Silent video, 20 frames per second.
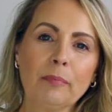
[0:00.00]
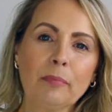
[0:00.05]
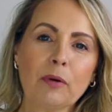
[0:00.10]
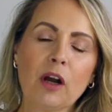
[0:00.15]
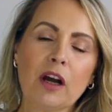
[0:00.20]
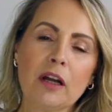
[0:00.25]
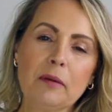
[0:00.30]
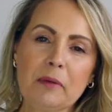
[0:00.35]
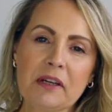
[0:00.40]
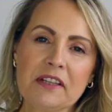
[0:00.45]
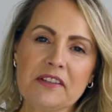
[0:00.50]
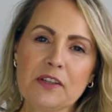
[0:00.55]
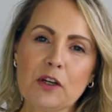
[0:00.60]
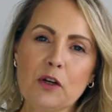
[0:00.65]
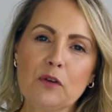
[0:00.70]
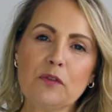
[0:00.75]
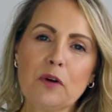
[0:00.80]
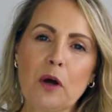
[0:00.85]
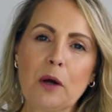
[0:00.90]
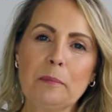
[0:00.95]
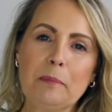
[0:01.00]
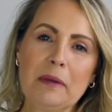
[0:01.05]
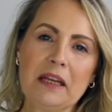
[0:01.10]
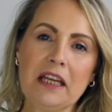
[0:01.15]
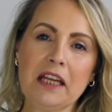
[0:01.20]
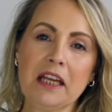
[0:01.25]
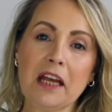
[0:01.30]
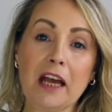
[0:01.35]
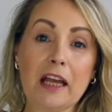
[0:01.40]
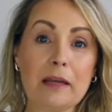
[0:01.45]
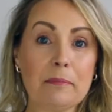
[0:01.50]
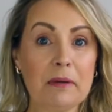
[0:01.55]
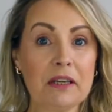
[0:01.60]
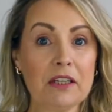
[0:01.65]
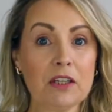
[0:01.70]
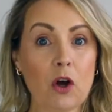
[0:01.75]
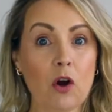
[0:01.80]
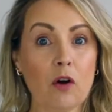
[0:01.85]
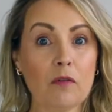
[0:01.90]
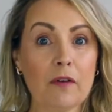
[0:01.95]
pride myself on being a
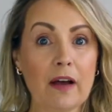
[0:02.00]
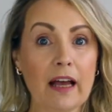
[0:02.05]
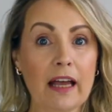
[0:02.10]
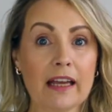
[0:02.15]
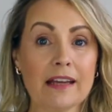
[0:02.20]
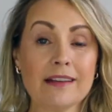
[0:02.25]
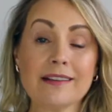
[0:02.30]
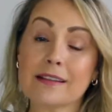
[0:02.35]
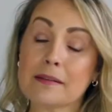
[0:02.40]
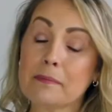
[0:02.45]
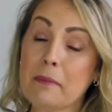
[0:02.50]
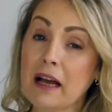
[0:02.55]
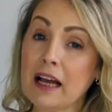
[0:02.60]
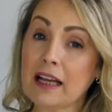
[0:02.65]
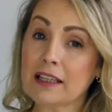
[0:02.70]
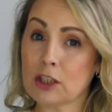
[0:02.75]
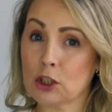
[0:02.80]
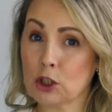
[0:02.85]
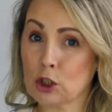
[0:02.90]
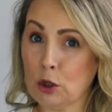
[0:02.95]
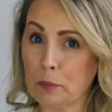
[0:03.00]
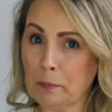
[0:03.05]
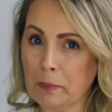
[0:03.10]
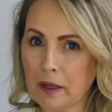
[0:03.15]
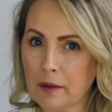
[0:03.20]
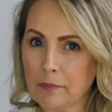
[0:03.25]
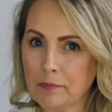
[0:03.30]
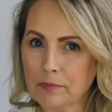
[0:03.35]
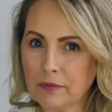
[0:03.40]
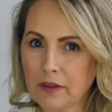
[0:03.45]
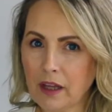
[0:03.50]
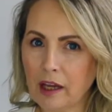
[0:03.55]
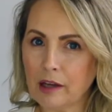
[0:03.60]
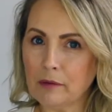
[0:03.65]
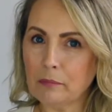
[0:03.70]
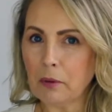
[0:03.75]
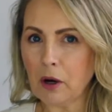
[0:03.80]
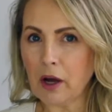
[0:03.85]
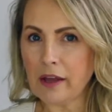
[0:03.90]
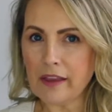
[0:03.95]
bit of a smart shopper,
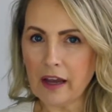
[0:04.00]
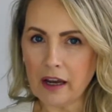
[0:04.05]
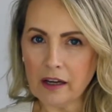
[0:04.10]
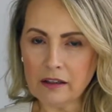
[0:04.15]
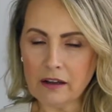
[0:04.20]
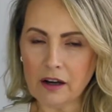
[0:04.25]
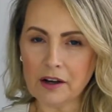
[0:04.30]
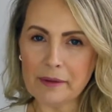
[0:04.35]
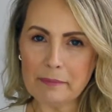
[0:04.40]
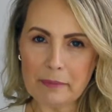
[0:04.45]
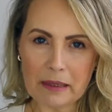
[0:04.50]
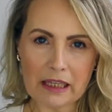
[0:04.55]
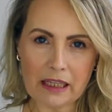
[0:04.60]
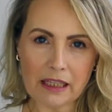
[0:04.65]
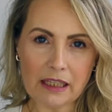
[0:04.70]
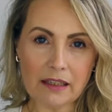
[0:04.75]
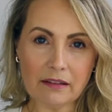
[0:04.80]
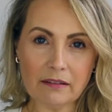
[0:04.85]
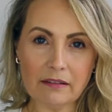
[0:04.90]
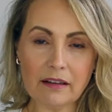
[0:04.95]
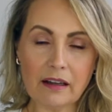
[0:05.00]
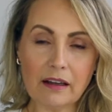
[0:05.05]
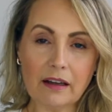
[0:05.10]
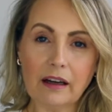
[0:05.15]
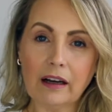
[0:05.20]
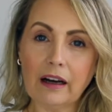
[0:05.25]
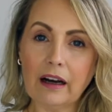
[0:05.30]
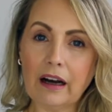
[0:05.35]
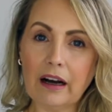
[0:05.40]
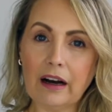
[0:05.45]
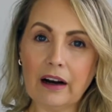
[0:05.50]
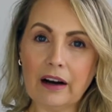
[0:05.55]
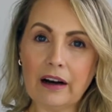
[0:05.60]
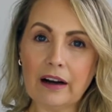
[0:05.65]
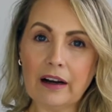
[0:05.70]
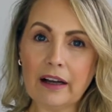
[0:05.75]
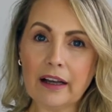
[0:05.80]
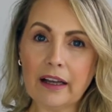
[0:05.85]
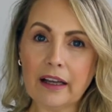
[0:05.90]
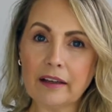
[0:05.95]
and by that I mean
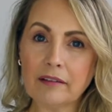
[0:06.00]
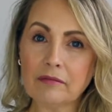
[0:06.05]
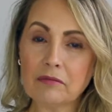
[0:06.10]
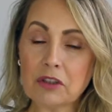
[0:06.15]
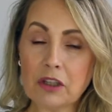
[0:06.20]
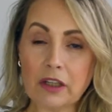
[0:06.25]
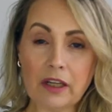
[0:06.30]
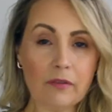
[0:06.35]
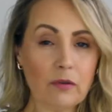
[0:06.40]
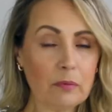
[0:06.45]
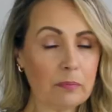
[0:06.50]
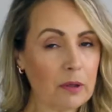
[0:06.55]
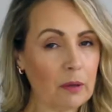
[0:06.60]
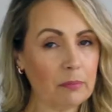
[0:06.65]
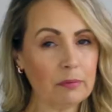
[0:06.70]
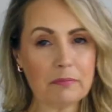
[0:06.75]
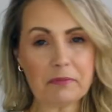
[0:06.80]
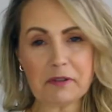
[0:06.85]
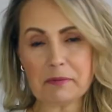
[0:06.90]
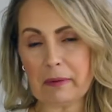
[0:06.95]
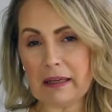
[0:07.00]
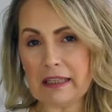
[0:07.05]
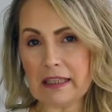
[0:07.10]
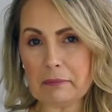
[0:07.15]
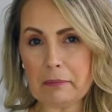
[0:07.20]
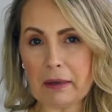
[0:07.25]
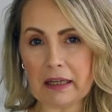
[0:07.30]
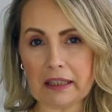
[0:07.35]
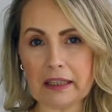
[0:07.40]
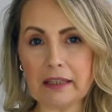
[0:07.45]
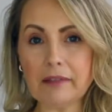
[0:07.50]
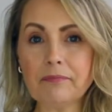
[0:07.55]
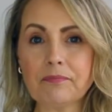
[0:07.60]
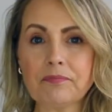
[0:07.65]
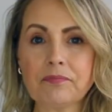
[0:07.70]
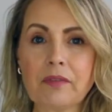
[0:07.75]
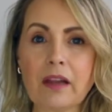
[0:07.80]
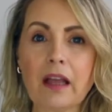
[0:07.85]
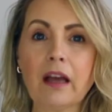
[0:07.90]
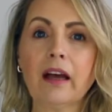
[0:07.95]
I don't have a problem spending money.
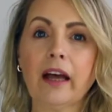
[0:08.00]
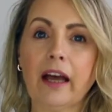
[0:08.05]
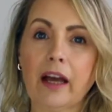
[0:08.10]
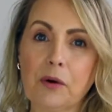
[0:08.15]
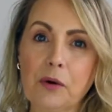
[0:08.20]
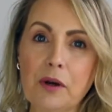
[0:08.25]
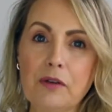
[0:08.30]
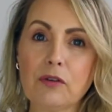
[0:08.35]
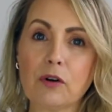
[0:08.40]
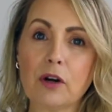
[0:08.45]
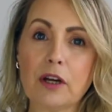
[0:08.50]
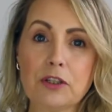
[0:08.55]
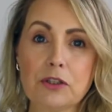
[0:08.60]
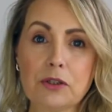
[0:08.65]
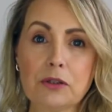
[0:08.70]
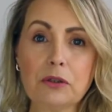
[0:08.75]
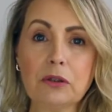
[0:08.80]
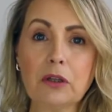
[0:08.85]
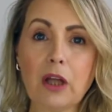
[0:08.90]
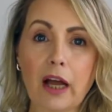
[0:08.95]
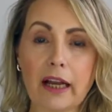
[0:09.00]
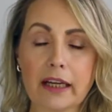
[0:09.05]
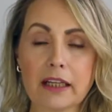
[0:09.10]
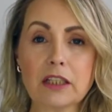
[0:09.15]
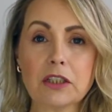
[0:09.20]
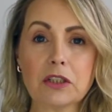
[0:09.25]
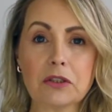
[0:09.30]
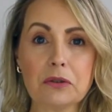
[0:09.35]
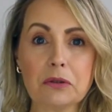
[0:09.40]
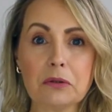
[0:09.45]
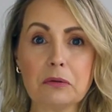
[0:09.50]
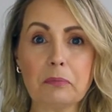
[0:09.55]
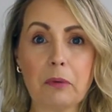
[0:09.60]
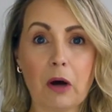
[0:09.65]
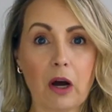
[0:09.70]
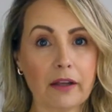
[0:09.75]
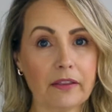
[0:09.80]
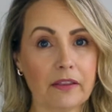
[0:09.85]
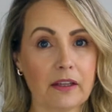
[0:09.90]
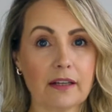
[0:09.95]
However, I do like to
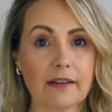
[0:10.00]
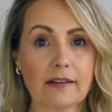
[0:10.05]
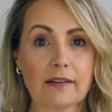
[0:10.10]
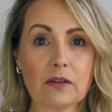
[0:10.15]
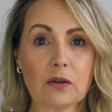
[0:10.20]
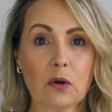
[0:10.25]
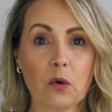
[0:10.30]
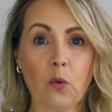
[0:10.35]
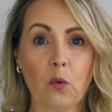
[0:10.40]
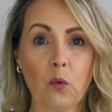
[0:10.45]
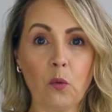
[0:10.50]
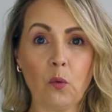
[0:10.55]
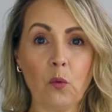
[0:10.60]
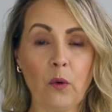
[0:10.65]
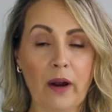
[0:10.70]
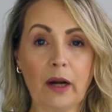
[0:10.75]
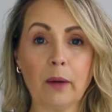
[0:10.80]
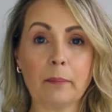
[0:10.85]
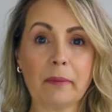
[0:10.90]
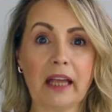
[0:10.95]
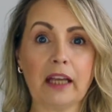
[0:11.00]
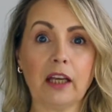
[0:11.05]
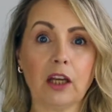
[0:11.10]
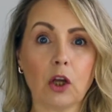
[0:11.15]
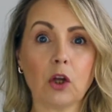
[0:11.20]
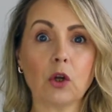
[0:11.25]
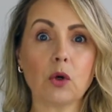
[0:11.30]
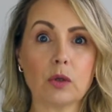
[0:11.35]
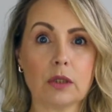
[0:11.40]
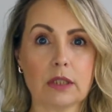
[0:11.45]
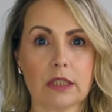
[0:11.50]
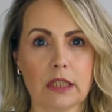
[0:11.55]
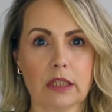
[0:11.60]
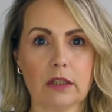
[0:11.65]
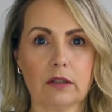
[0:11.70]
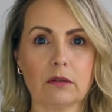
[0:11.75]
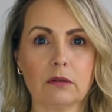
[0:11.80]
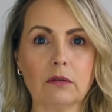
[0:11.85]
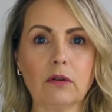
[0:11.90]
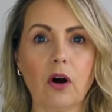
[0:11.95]
buy things when I'm getting a good
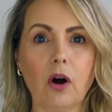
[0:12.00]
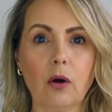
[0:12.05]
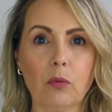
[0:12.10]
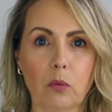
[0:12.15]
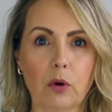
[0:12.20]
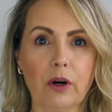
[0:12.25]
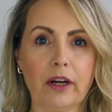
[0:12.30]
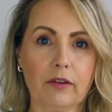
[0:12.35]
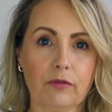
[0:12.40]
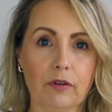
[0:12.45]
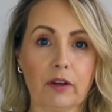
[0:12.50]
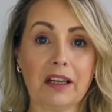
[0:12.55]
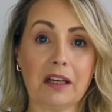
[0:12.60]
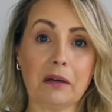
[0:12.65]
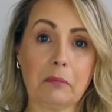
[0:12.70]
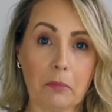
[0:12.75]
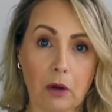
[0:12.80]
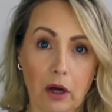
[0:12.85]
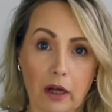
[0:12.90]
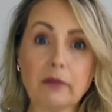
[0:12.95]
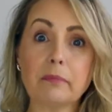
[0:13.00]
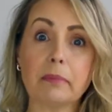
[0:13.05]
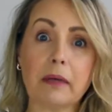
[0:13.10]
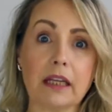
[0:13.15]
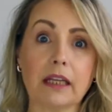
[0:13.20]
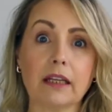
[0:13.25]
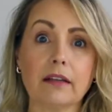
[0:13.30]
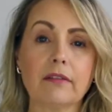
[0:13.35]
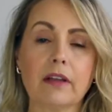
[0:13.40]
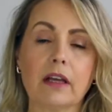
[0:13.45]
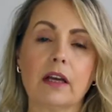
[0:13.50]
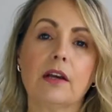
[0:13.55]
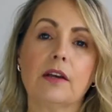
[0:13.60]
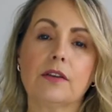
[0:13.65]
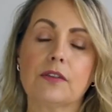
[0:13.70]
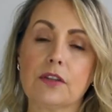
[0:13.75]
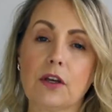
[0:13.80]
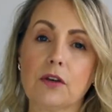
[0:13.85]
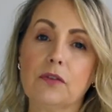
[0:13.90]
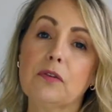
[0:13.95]
deal on whatever it might be.
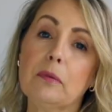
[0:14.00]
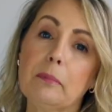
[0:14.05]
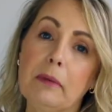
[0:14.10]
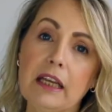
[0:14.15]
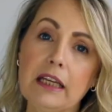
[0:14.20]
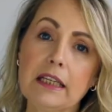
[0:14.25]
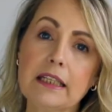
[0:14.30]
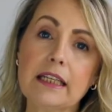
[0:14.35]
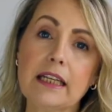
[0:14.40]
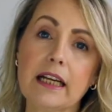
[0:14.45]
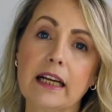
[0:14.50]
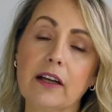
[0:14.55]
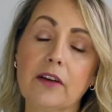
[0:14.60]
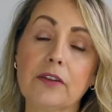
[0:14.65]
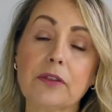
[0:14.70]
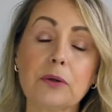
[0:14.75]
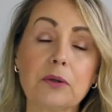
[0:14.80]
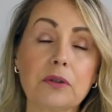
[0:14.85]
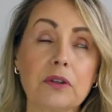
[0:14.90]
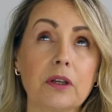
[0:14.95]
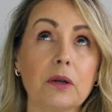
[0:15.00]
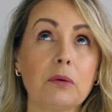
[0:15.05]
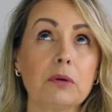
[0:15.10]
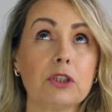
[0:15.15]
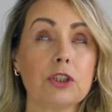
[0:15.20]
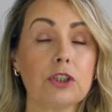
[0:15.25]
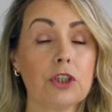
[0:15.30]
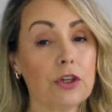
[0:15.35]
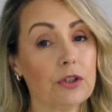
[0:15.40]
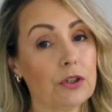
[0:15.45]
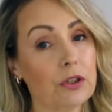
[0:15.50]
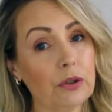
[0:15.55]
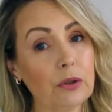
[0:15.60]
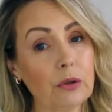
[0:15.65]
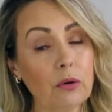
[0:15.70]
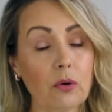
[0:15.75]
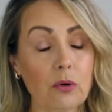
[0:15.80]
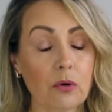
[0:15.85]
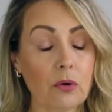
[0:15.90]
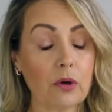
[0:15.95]
So for me today, I thought that I would show
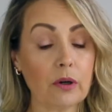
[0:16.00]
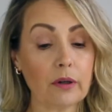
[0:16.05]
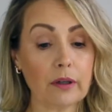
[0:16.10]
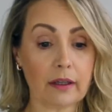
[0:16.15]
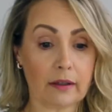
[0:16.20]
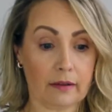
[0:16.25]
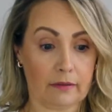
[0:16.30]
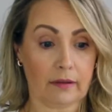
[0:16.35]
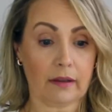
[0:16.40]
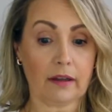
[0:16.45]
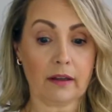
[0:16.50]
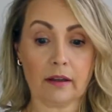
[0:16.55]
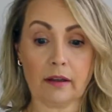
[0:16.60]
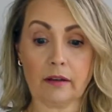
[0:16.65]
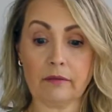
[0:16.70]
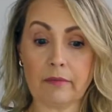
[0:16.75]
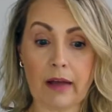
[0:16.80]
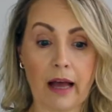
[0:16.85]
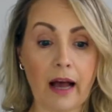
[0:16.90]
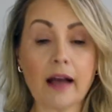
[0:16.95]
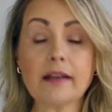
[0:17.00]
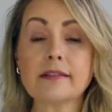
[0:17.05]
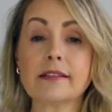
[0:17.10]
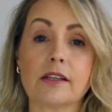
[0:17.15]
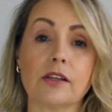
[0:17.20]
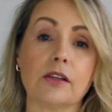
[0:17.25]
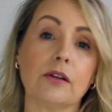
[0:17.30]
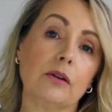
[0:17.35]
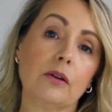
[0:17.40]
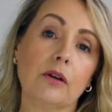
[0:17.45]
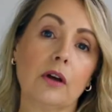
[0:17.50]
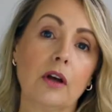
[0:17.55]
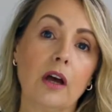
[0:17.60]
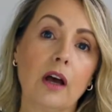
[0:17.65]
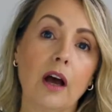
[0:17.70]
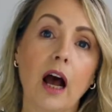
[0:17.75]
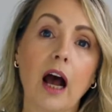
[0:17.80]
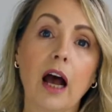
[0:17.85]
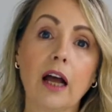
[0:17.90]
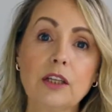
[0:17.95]
you or ask you,
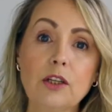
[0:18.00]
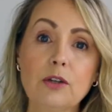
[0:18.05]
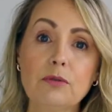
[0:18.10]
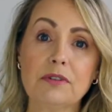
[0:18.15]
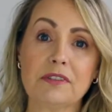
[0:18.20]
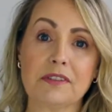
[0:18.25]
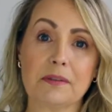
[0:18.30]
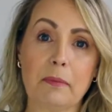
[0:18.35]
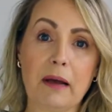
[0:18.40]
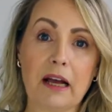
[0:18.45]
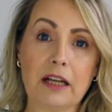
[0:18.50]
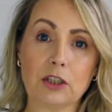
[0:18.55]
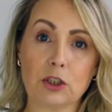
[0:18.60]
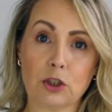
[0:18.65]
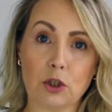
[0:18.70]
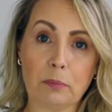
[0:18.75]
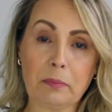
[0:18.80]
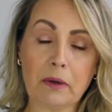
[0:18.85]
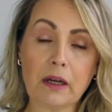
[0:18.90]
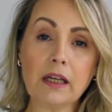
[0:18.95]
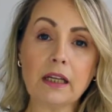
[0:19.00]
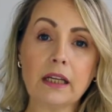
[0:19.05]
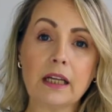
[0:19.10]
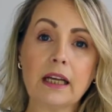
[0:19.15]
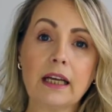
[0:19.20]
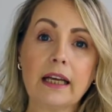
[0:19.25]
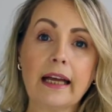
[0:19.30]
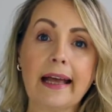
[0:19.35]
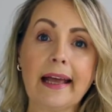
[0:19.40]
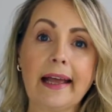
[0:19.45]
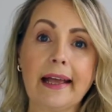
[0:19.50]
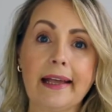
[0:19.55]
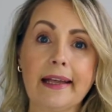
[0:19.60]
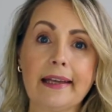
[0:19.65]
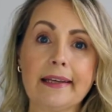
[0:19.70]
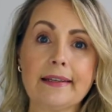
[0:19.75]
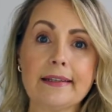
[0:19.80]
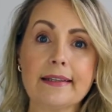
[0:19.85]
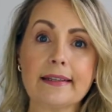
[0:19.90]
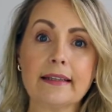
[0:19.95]
are you a smart shopper
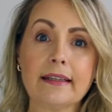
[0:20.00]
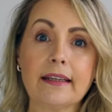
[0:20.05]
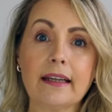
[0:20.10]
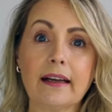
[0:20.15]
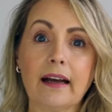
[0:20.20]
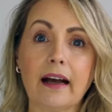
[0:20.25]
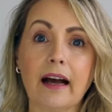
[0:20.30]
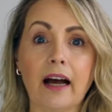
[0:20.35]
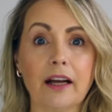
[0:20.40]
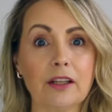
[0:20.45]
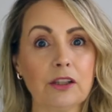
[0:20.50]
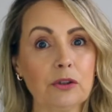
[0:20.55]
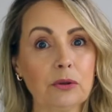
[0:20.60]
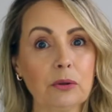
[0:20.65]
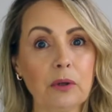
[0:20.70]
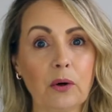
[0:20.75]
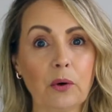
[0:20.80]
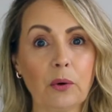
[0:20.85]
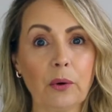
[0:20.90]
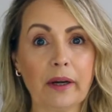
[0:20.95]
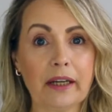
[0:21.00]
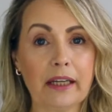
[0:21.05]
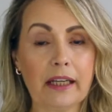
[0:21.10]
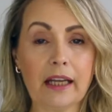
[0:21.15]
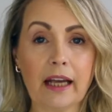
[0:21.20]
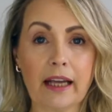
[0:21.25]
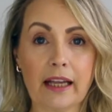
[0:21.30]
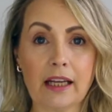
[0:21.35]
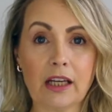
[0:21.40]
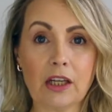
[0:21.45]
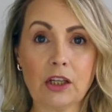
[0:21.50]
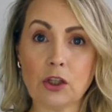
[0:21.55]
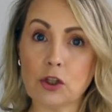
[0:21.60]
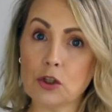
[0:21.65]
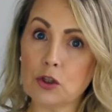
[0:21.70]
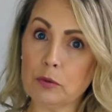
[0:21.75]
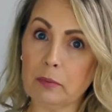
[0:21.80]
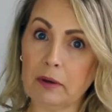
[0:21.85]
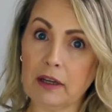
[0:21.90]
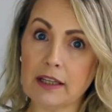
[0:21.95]
and are you already a
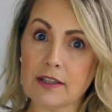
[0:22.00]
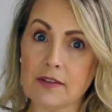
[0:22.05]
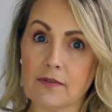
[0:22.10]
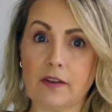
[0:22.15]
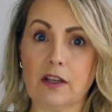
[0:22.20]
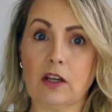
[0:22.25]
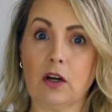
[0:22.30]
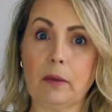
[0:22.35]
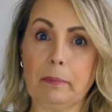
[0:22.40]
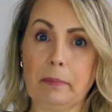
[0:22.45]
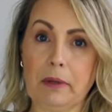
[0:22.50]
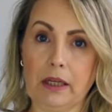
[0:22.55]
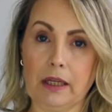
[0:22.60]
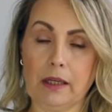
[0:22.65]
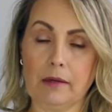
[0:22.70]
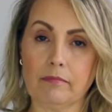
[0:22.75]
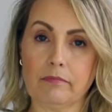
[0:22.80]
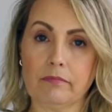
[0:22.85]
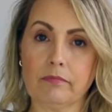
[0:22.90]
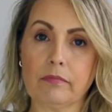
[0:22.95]
Nutrimetics VIP?